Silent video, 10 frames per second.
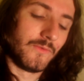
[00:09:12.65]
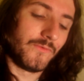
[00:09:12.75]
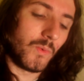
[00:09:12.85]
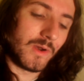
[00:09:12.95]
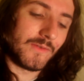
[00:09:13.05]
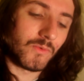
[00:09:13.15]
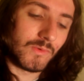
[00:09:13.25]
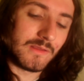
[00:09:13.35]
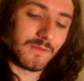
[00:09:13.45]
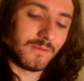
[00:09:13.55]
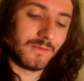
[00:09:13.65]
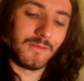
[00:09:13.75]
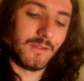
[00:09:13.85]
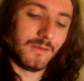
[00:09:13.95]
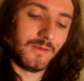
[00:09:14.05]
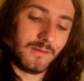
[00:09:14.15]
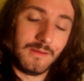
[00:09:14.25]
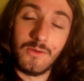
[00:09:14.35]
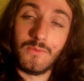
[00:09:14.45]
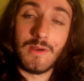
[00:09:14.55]
for whatever reason, then,
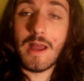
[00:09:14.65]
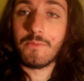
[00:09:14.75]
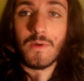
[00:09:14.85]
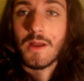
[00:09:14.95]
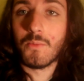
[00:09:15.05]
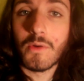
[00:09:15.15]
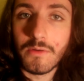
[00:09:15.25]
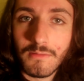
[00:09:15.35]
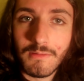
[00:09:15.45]
you know, I would.